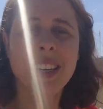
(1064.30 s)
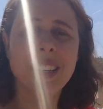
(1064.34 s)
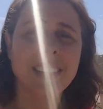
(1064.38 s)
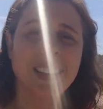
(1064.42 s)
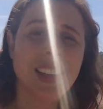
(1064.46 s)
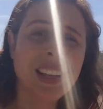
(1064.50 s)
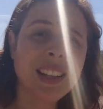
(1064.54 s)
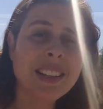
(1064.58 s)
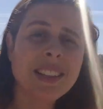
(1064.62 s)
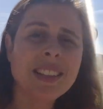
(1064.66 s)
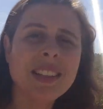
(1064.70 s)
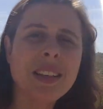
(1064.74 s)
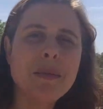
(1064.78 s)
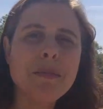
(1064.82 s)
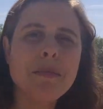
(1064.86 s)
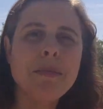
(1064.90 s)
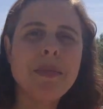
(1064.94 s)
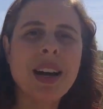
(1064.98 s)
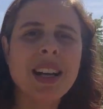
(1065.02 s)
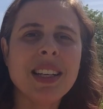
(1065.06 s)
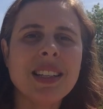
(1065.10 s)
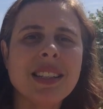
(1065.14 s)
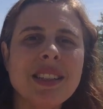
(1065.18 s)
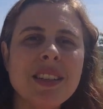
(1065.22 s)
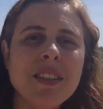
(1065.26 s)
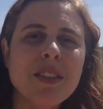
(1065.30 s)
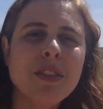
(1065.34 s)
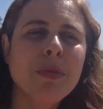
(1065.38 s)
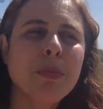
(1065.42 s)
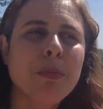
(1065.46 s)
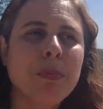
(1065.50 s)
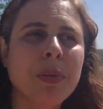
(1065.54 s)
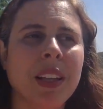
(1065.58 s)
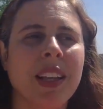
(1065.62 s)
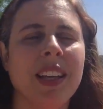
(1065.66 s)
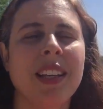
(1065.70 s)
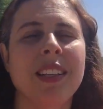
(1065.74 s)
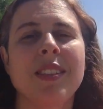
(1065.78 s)
That's the massive
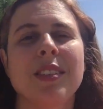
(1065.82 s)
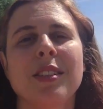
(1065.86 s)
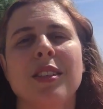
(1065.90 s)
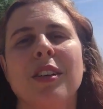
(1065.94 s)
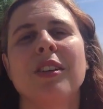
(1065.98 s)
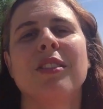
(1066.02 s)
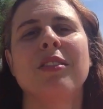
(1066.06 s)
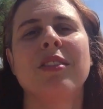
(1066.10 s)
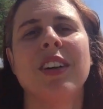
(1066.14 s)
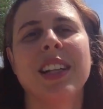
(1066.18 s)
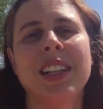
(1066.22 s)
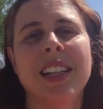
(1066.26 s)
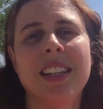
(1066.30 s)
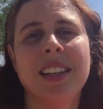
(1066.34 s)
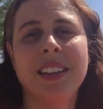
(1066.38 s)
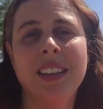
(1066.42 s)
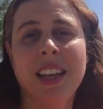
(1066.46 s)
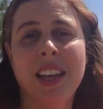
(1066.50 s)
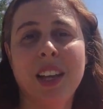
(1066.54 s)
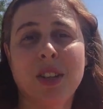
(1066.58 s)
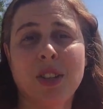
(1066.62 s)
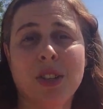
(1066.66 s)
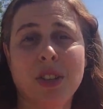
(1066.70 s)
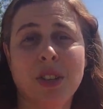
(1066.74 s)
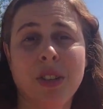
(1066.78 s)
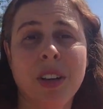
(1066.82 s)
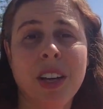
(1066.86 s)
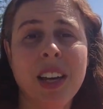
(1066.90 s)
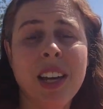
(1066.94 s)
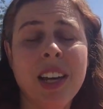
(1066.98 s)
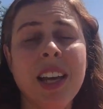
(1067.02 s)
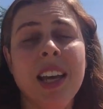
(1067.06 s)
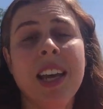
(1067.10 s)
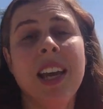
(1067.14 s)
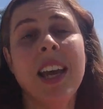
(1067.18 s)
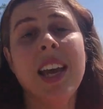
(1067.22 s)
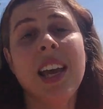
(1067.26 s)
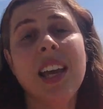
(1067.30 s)
plus of Alentejo.
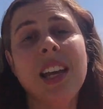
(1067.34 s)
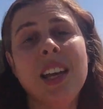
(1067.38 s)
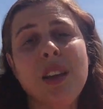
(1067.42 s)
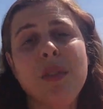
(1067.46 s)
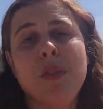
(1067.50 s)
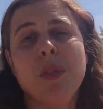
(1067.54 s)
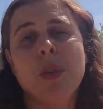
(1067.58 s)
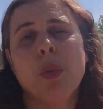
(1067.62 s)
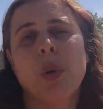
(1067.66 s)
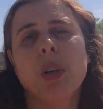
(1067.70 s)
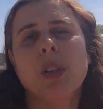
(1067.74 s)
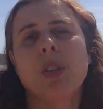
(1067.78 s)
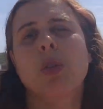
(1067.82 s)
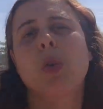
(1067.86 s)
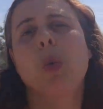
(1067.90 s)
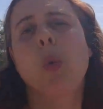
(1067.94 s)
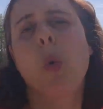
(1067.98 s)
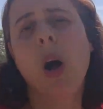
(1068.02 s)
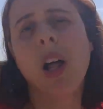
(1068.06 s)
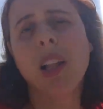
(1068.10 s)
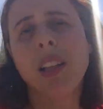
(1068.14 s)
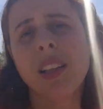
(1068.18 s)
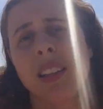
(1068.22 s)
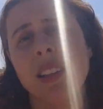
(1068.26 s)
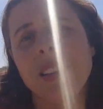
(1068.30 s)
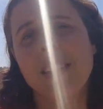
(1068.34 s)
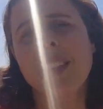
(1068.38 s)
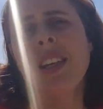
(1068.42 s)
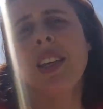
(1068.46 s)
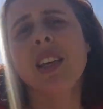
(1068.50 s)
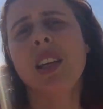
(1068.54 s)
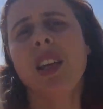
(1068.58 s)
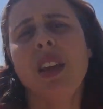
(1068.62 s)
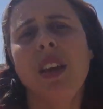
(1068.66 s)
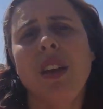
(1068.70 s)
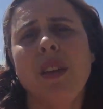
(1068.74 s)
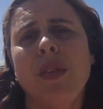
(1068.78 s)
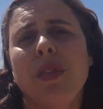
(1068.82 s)
And if you want
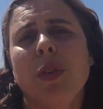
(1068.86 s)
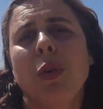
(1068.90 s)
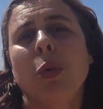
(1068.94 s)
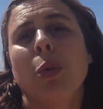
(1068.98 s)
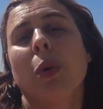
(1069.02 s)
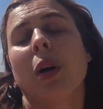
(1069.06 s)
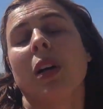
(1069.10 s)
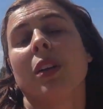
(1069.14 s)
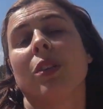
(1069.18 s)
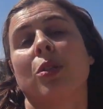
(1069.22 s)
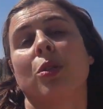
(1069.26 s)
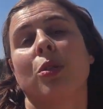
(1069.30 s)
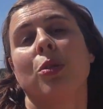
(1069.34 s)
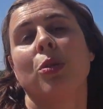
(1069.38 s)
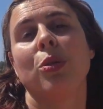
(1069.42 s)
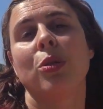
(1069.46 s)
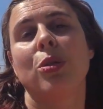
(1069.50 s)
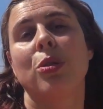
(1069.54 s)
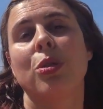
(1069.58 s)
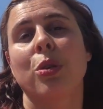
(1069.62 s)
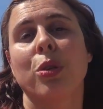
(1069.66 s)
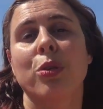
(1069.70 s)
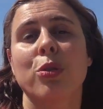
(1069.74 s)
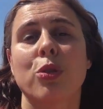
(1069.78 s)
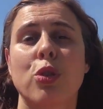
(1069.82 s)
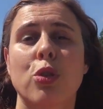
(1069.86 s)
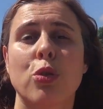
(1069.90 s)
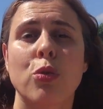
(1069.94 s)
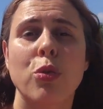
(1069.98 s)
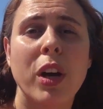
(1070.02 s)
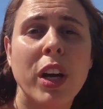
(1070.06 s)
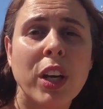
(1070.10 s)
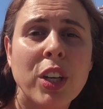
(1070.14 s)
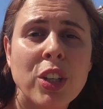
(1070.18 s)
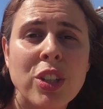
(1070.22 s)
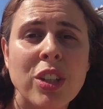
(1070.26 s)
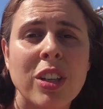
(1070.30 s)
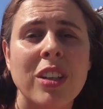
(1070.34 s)
quality, if you want good
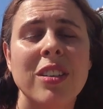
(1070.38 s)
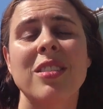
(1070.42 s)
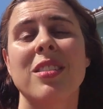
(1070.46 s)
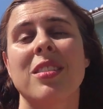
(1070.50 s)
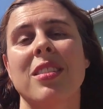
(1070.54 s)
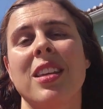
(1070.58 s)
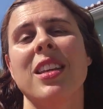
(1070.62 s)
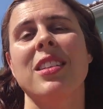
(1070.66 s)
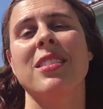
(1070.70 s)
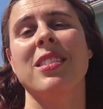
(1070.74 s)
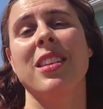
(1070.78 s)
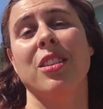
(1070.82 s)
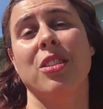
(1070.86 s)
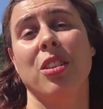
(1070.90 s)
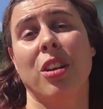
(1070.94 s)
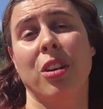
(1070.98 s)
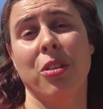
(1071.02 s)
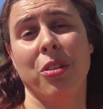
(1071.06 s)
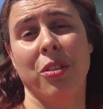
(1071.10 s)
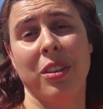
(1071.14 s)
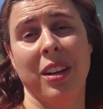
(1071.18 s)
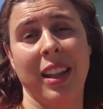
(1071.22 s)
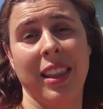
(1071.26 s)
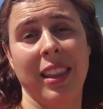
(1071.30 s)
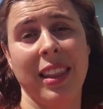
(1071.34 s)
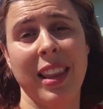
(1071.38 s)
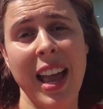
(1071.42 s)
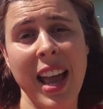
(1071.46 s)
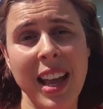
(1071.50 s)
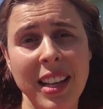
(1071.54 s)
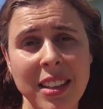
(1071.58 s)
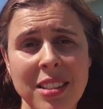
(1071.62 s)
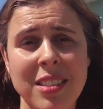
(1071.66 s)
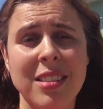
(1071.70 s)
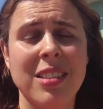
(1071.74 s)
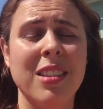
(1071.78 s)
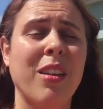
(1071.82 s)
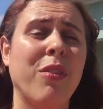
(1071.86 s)
construction, things that are gonna
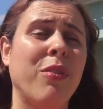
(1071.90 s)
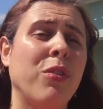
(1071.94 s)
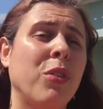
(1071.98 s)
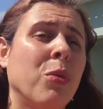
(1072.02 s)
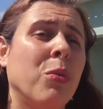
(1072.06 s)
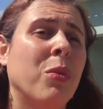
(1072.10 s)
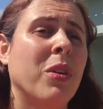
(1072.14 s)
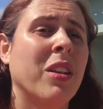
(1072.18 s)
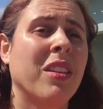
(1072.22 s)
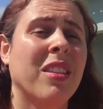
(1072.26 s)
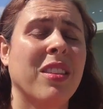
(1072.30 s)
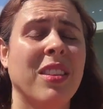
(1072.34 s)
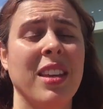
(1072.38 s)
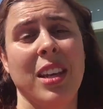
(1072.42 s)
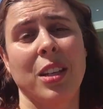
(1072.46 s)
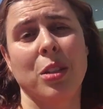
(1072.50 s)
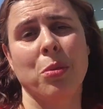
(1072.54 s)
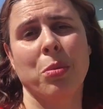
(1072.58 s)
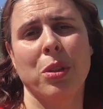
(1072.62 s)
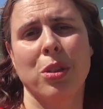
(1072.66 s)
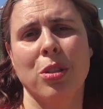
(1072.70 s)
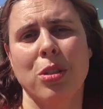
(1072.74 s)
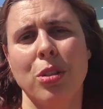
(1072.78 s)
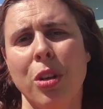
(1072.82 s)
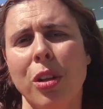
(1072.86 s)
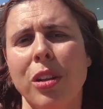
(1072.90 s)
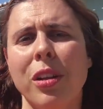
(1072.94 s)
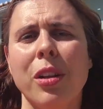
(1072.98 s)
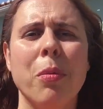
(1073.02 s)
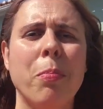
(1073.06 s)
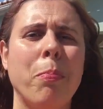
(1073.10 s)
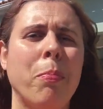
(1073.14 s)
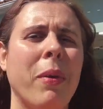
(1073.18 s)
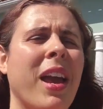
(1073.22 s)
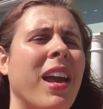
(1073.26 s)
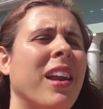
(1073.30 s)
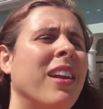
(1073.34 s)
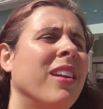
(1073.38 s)
last, if you want things with solar
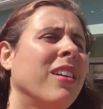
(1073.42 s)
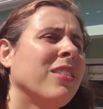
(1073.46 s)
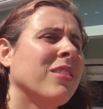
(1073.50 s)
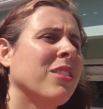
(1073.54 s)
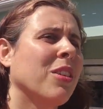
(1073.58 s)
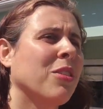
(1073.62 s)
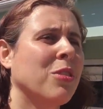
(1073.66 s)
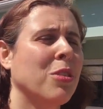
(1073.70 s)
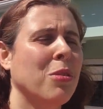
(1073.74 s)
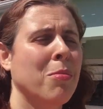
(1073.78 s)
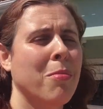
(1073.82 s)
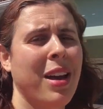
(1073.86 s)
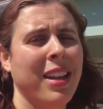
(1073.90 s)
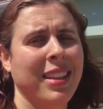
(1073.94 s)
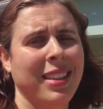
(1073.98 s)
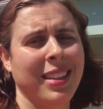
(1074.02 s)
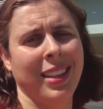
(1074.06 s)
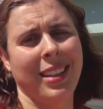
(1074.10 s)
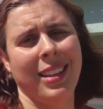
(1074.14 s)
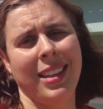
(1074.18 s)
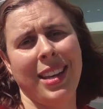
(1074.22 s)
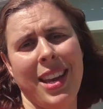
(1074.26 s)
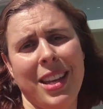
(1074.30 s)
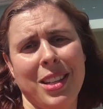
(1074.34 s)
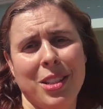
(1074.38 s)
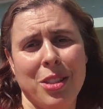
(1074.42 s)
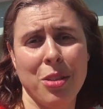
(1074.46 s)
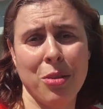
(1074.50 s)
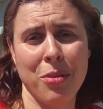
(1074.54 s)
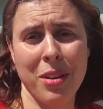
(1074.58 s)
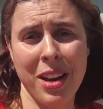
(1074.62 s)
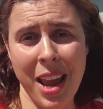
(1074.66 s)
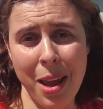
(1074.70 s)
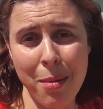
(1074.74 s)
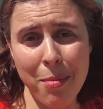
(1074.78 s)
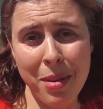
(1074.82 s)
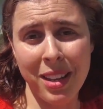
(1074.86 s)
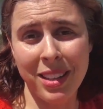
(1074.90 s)
panels, automatic gates, you
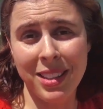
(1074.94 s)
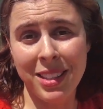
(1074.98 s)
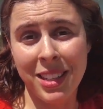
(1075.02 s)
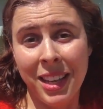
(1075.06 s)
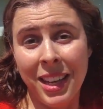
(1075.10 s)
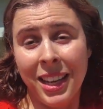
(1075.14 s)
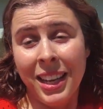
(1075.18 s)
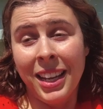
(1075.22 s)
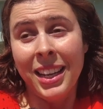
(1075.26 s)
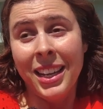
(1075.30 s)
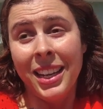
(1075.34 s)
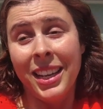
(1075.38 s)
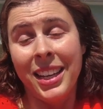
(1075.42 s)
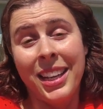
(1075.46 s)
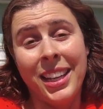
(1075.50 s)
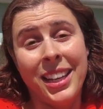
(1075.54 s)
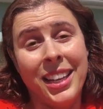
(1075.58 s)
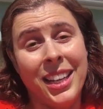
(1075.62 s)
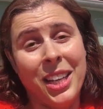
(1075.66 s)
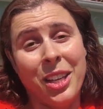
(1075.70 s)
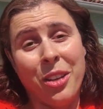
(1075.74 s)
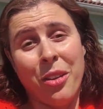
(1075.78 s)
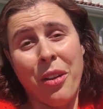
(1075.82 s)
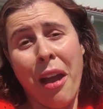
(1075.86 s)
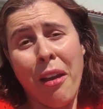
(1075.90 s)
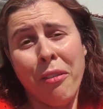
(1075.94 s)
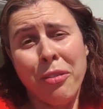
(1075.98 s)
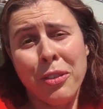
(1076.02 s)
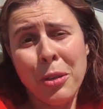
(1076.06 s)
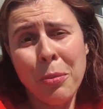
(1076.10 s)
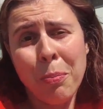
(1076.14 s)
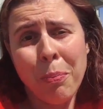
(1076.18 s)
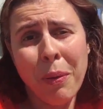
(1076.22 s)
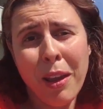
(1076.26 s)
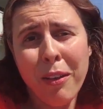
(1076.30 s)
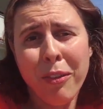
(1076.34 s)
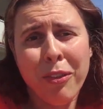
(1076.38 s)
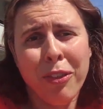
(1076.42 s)
name it, you have to
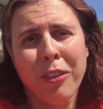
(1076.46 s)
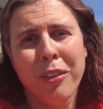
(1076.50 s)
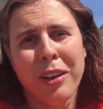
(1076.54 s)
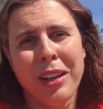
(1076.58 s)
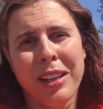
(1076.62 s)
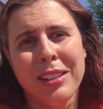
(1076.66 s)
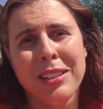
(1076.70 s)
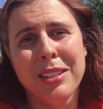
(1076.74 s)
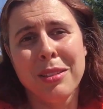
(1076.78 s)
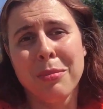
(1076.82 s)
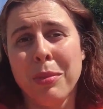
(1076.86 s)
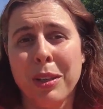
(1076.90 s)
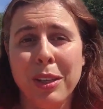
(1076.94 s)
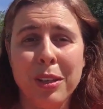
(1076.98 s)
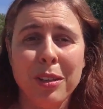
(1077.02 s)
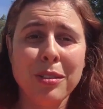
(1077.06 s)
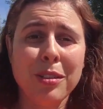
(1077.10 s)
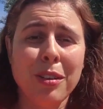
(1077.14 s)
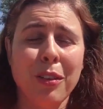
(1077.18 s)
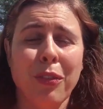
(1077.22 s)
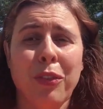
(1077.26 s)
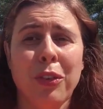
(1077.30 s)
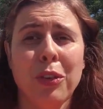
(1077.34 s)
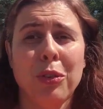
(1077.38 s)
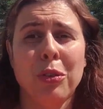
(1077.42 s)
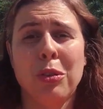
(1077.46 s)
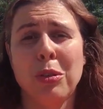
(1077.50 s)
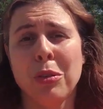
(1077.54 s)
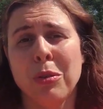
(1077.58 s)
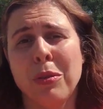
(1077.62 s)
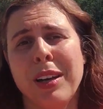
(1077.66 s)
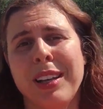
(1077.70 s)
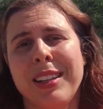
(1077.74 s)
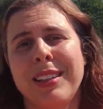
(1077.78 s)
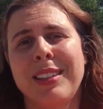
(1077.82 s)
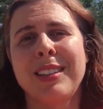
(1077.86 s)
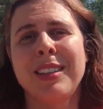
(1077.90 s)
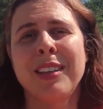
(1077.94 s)
pay for it because if you do
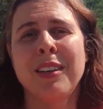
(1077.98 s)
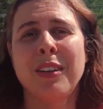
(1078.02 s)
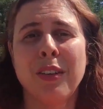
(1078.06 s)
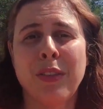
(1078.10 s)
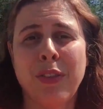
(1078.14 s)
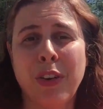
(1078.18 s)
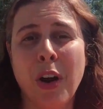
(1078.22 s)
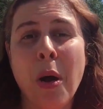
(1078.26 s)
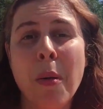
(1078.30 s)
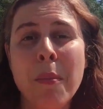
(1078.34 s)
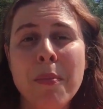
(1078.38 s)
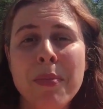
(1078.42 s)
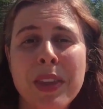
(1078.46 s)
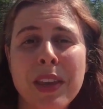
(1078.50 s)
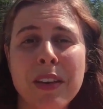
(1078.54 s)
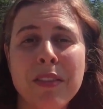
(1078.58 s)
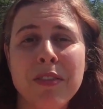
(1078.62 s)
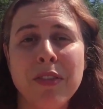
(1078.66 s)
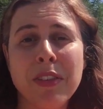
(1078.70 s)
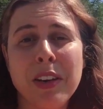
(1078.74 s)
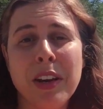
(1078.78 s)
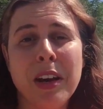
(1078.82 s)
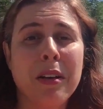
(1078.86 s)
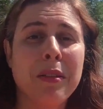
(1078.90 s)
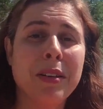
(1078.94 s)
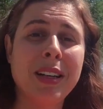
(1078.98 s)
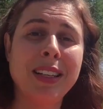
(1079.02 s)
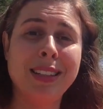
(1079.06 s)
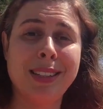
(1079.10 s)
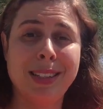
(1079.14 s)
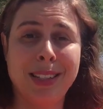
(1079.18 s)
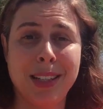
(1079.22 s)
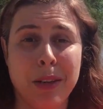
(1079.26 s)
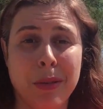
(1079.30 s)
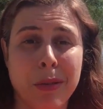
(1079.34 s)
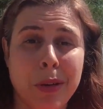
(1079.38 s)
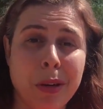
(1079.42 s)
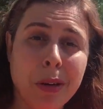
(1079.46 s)
it from the very
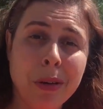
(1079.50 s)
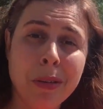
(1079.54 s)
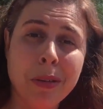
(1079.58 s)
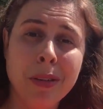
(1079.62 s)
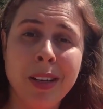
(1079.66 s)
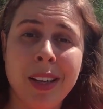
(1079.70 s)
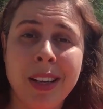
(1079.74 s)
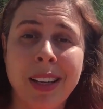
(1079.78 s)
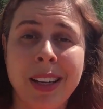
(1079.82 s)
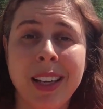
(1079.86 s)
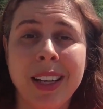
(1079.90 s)
zero,